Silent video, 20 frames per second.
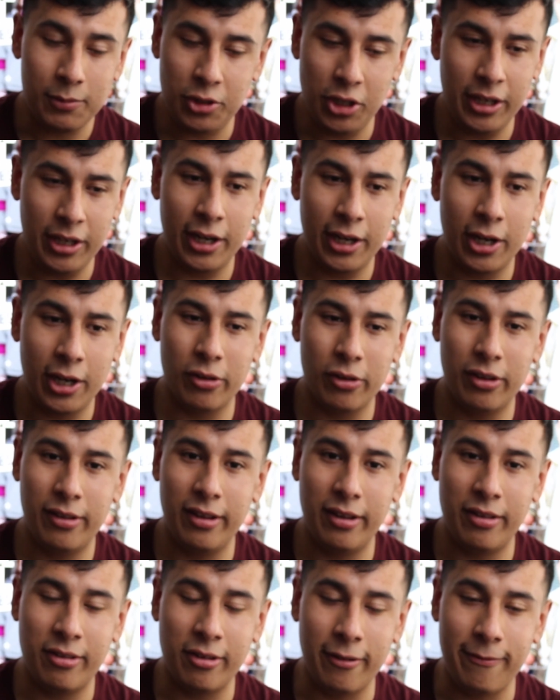Gina goes
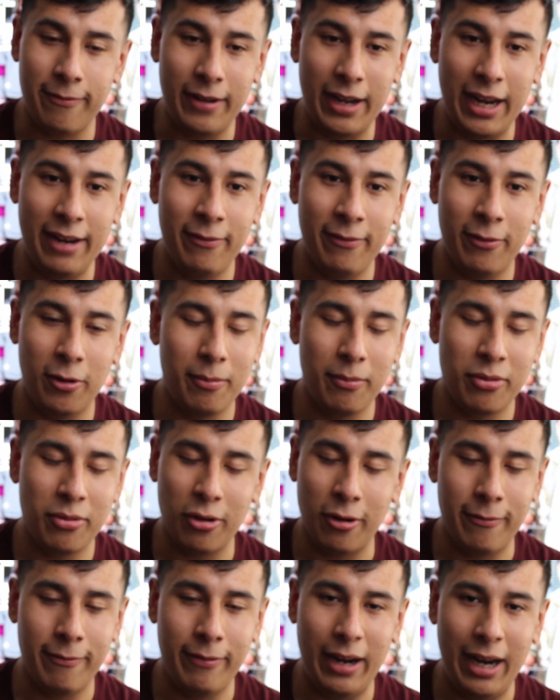into
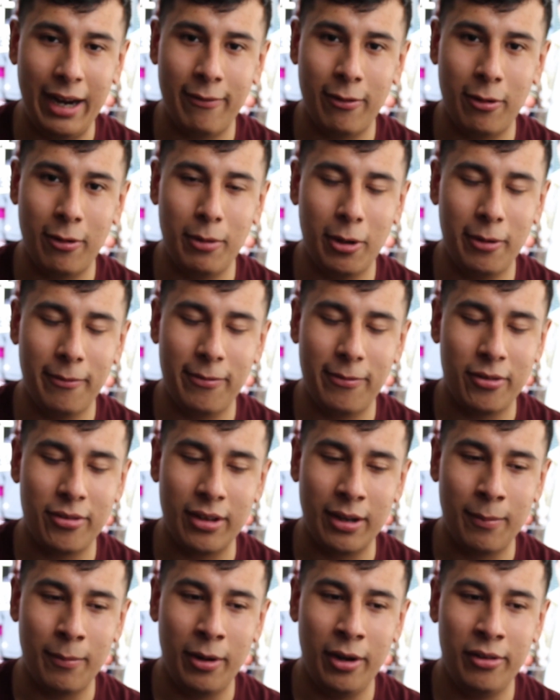survivor mode for
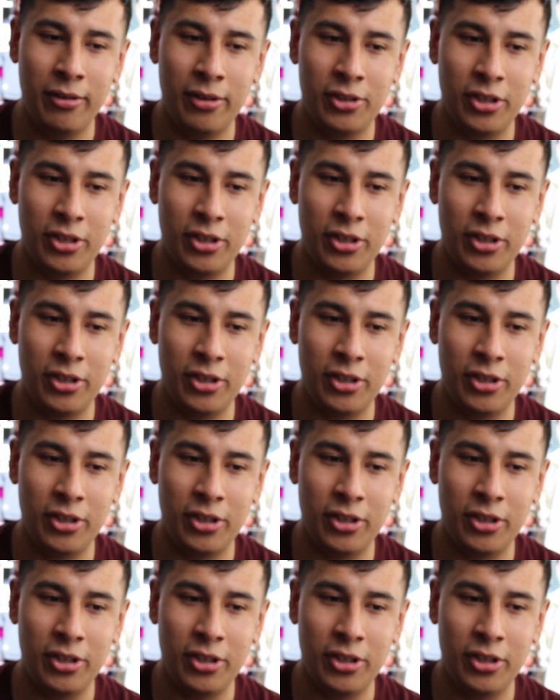some reason.